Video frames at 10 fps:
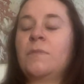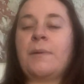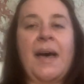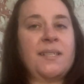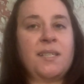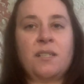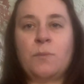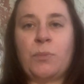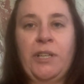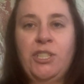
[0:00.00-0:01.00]

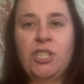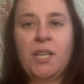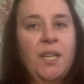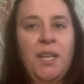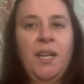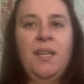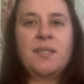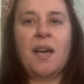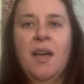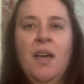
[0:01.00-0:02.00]
Pastor's preaching and
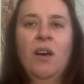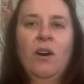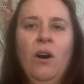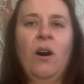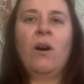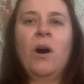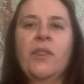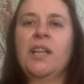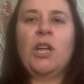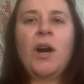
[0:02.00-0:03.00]
he's, oh,
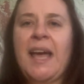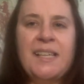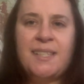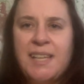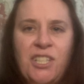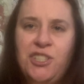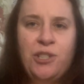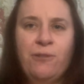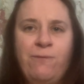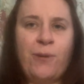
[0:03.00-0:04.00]
the Lord has set
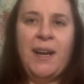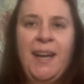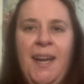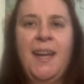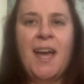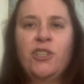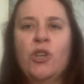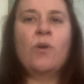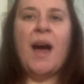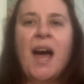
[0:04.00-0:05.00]
you free and
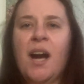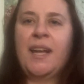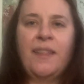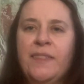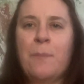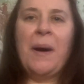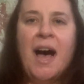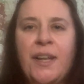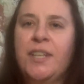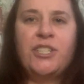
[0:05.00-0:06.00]
you aren't in the
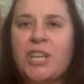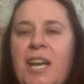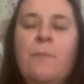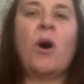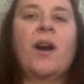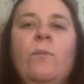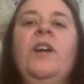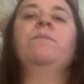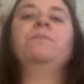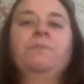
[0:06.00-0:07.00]
bondage anymore.